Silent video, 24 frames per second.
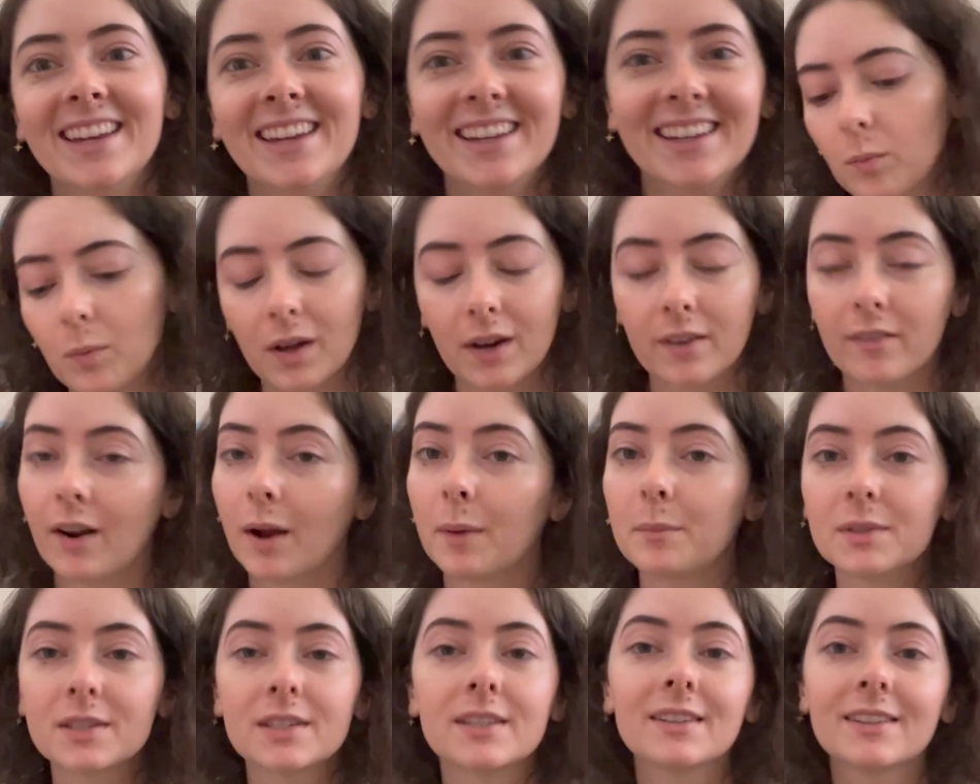Whatever, I'm
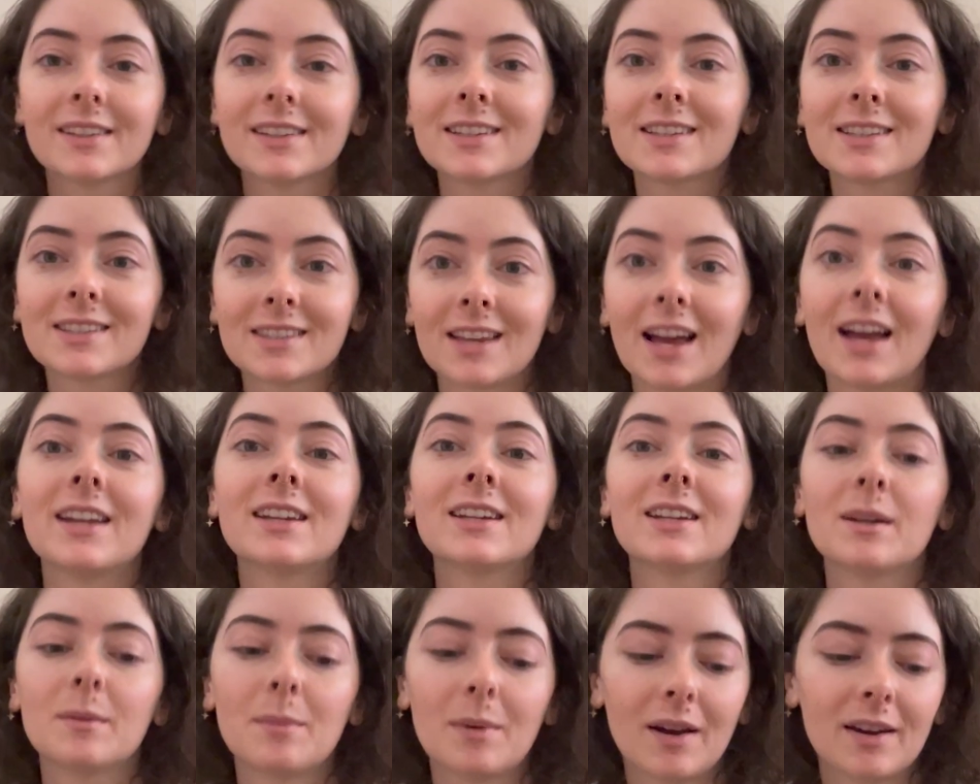still
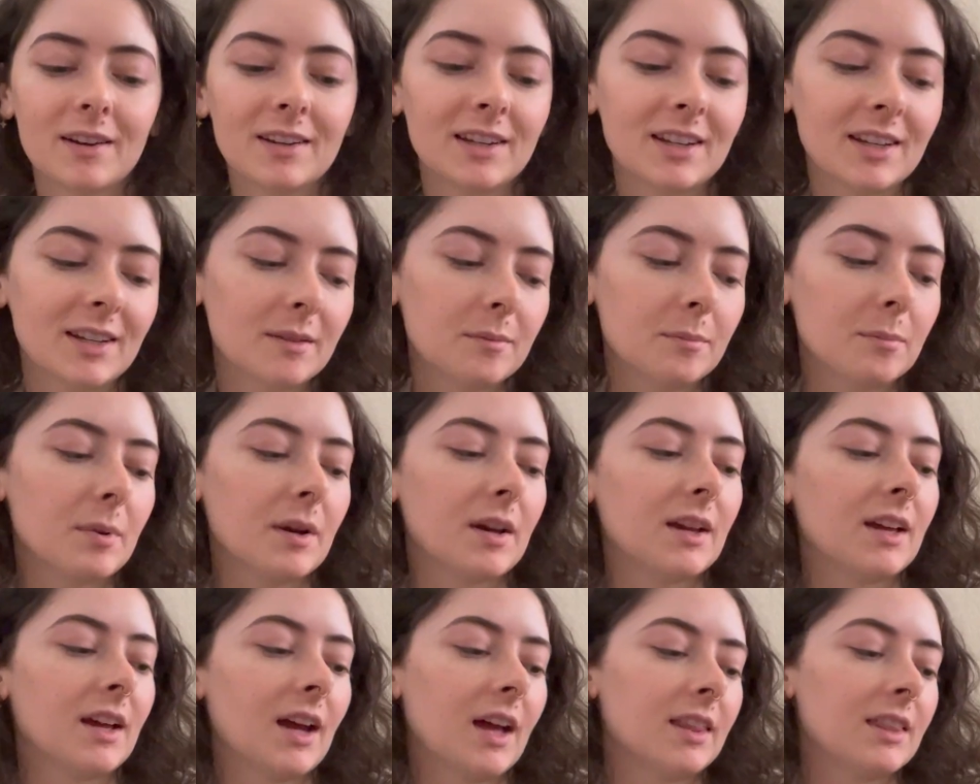excited about it,
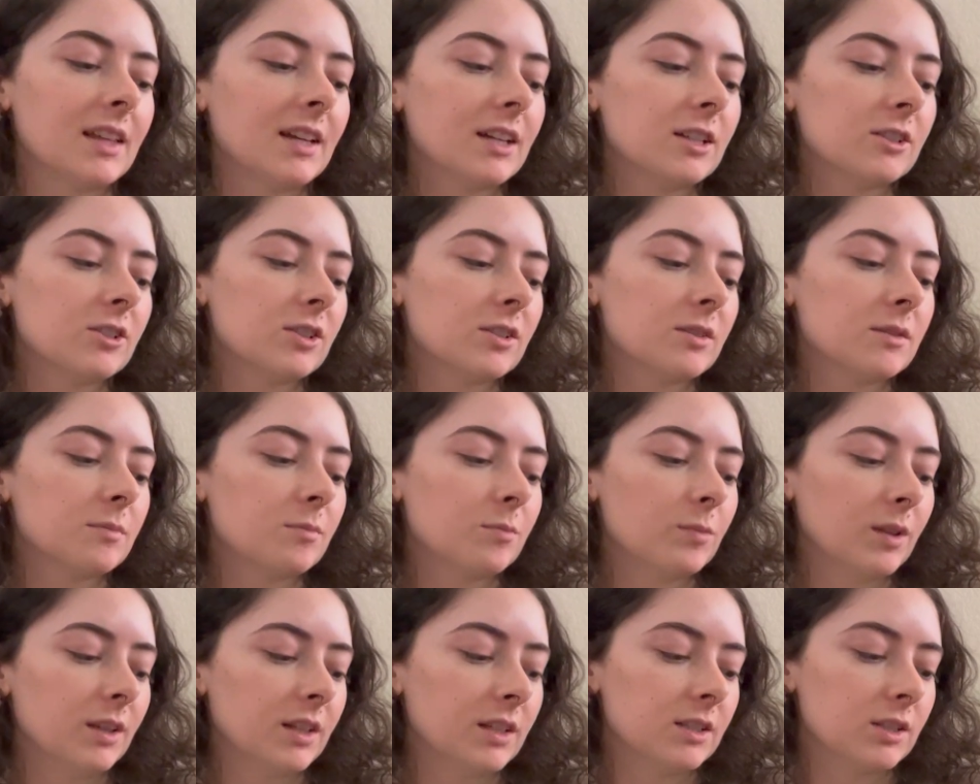but I think it's just
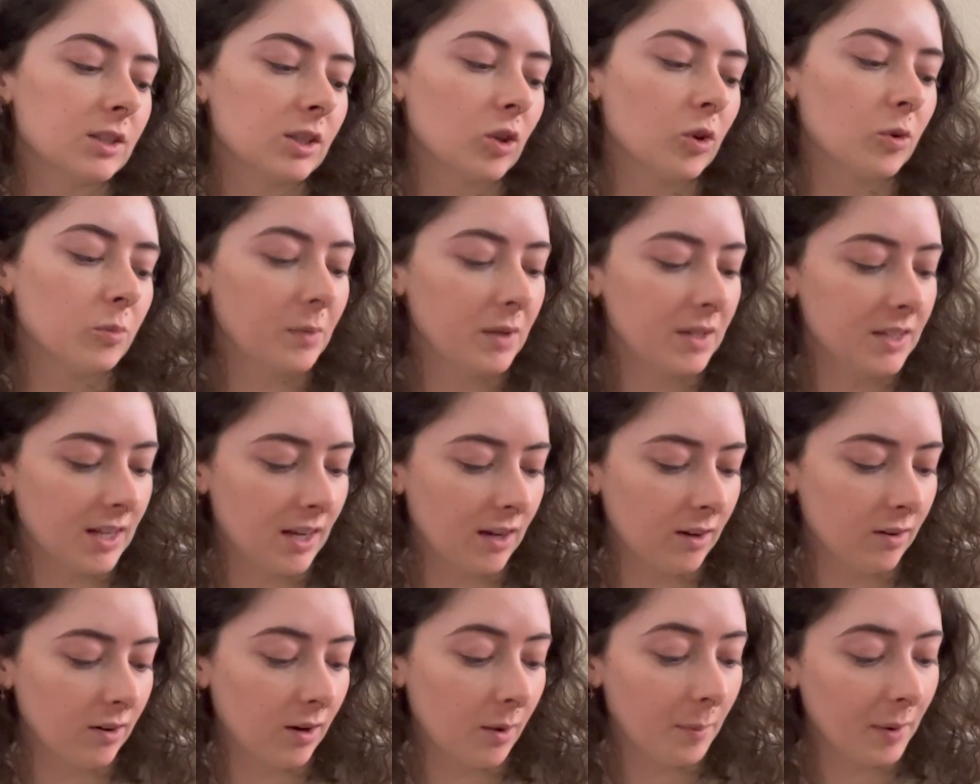really slowed me
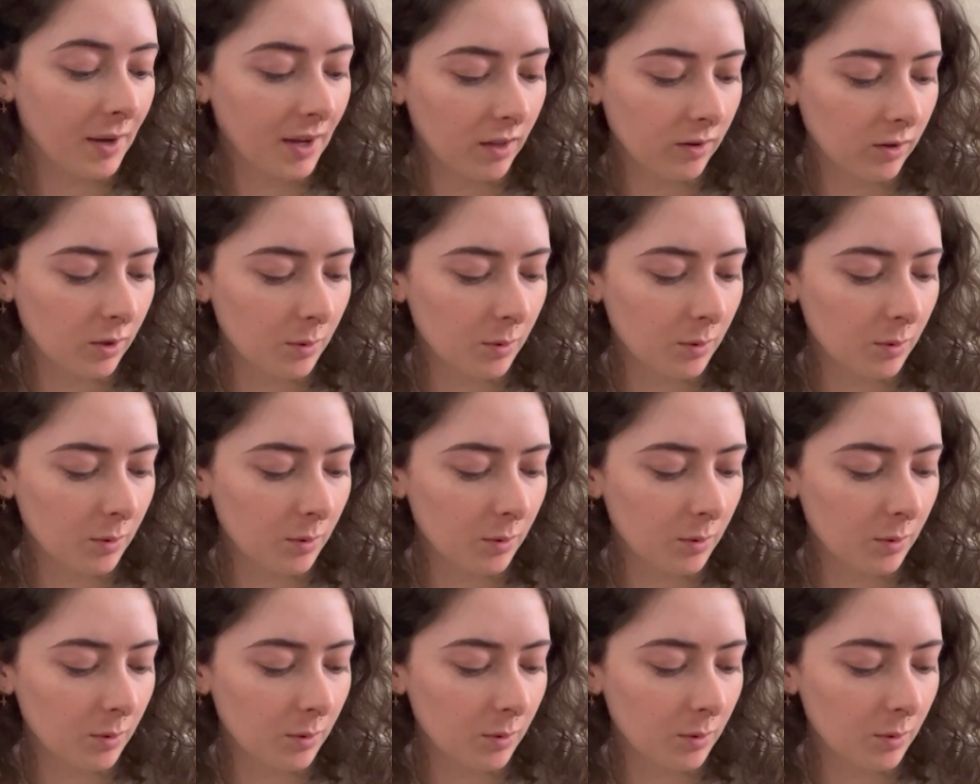down on my other